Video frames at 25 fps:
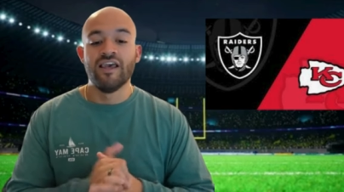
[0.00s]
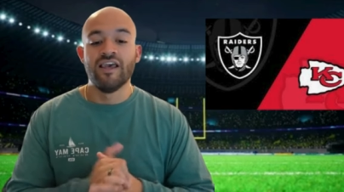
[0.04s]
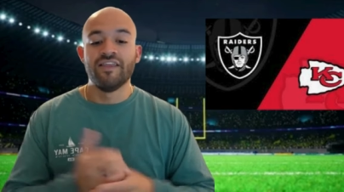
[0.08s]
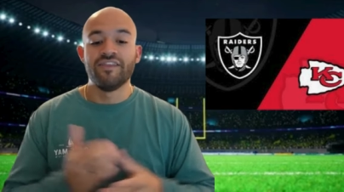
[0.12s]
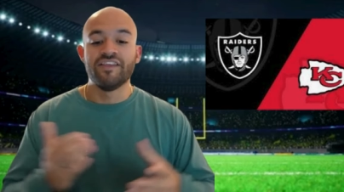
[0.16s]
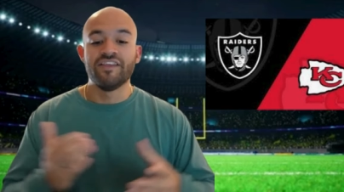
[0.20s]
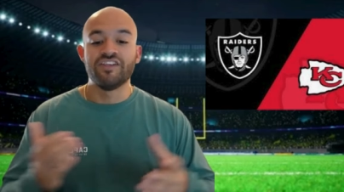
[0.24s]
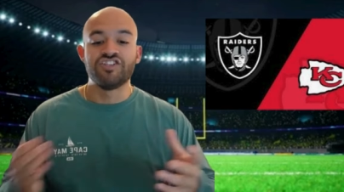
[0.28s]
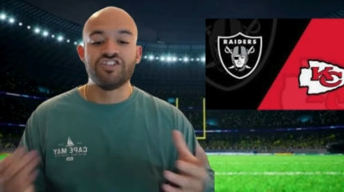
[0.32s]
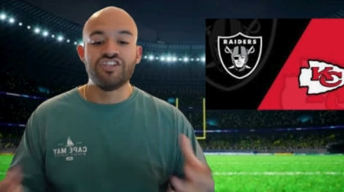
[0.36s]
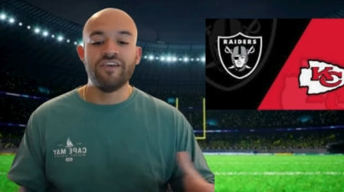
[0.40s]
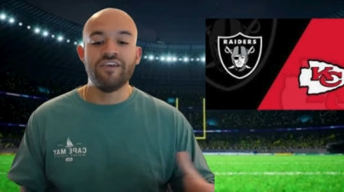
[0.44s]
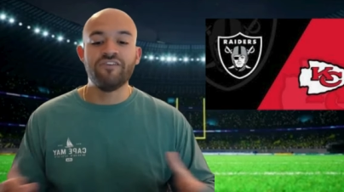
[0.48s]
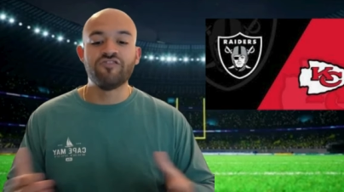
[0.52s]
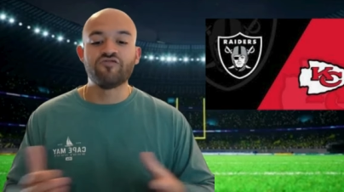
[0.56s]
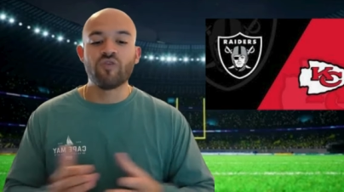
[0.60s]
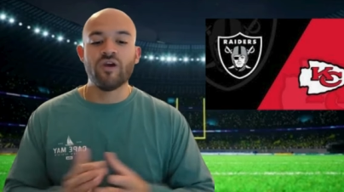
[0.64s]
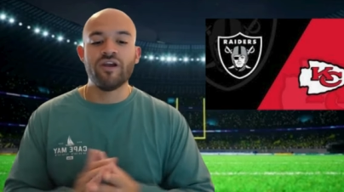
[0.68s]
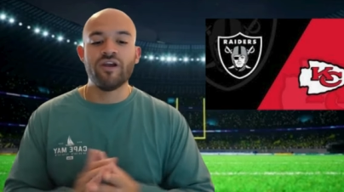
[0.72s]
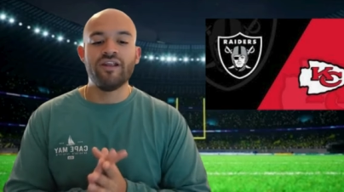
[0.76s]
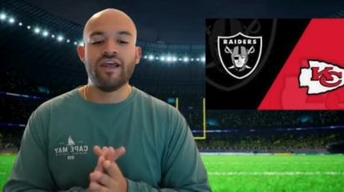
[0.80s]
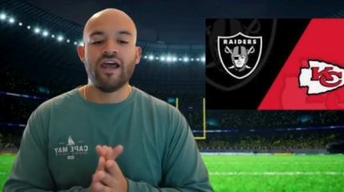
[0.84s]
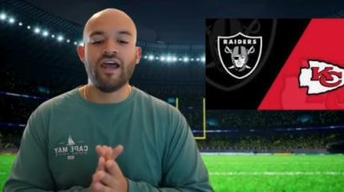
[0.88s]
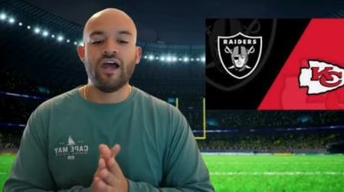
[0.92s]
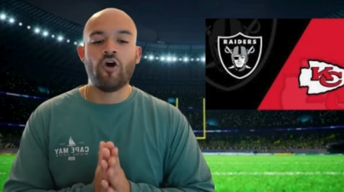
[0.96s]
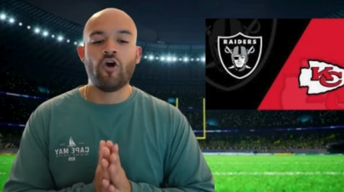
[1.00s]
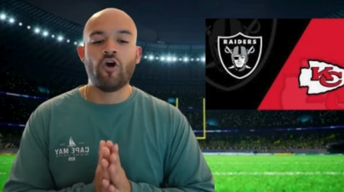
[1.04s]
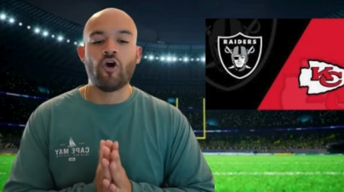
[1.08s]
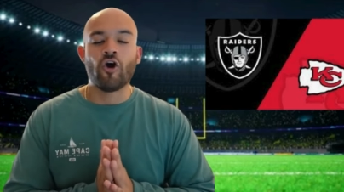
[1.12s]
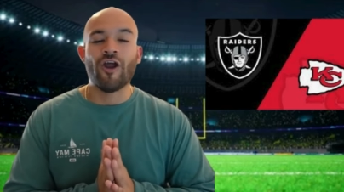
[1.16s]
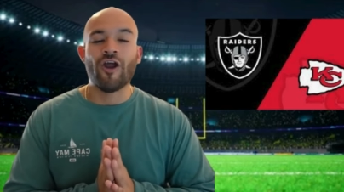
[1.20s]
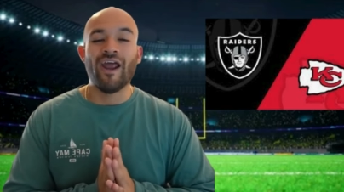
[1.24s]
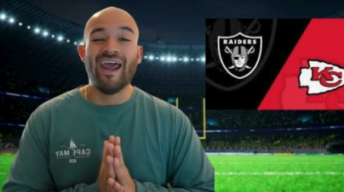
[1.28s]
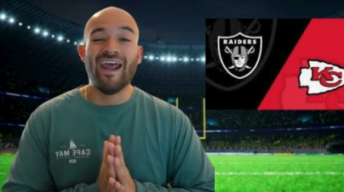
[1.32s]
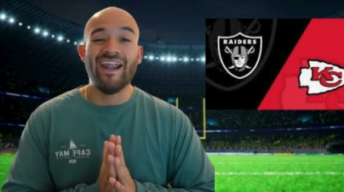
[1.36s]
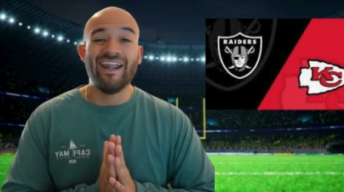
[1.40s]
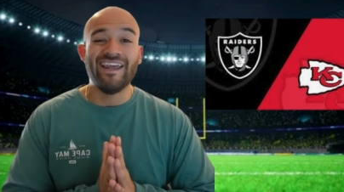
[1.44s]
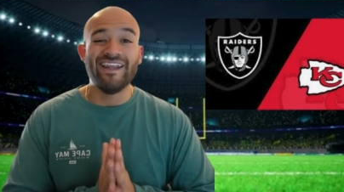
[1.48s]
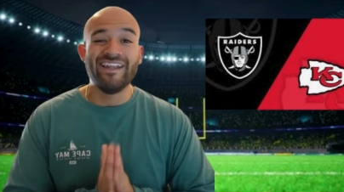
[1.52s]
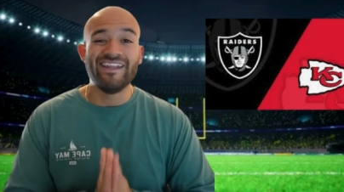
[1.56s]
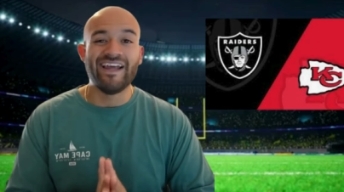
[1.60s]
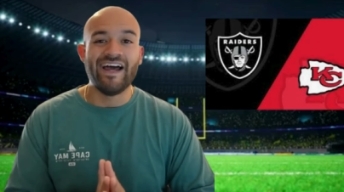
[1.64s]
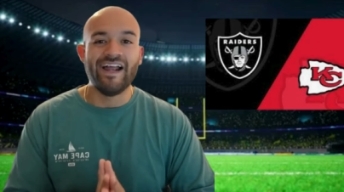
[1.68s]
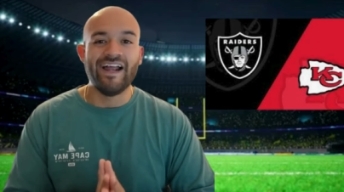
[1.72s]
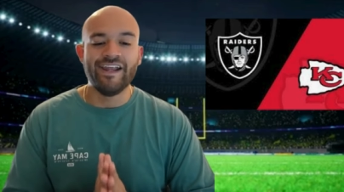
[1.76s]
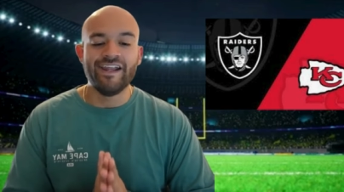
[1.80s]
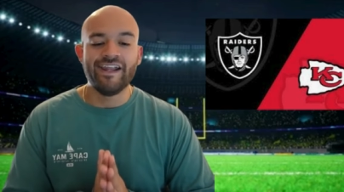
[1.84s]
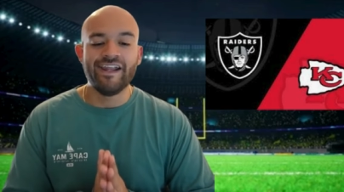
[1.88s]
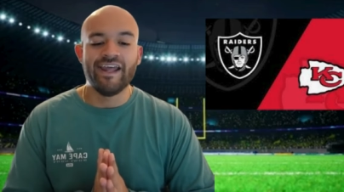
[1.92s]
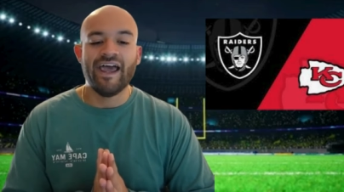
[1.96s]
The Chiefs right now are at a
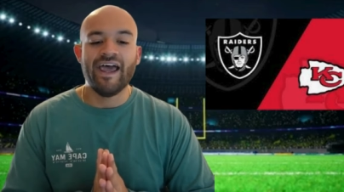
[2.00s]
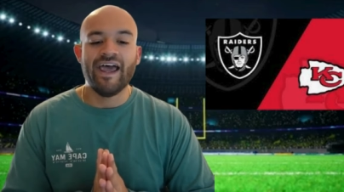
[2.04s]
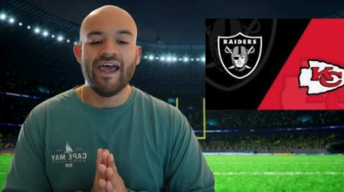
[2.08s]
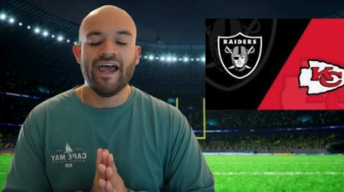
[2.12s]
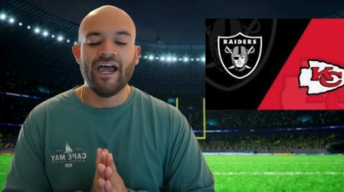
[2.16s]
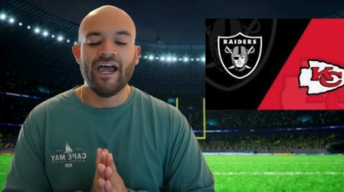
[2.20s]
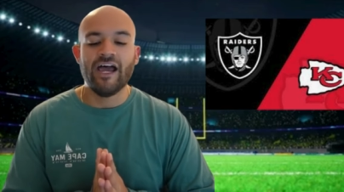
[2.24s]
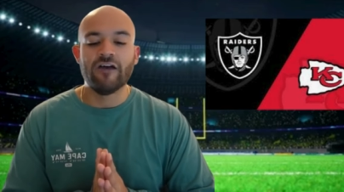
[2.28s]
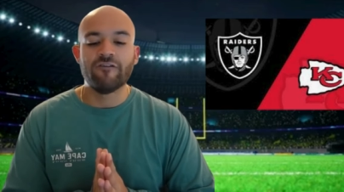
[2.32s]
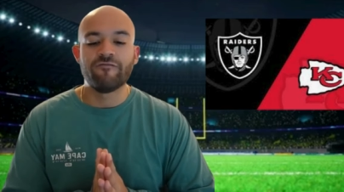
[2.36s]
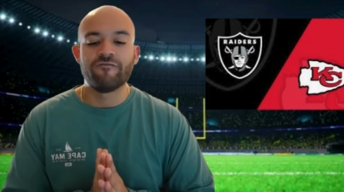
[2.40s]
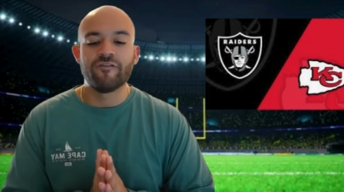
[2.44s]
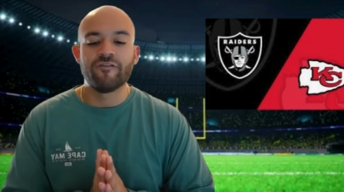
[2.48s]
9.5.